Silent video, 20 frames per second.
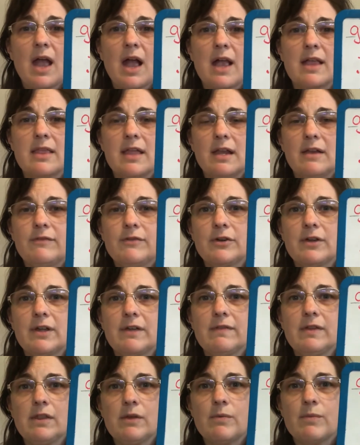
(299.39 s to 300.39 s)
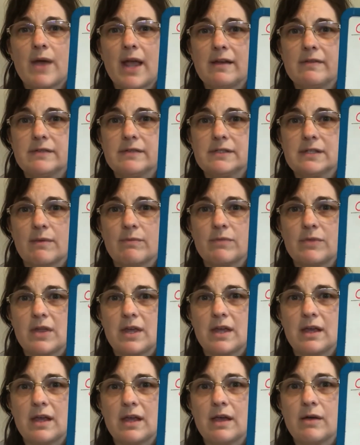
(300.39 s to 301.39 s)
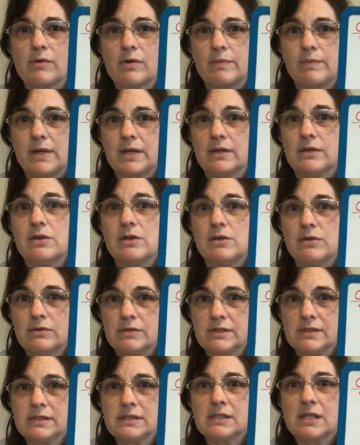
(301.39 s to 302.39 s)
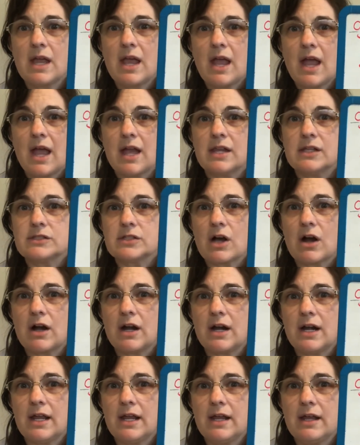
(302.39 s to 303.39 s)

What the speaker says: And then if you're given the weight of something, it would be in newtons, and it already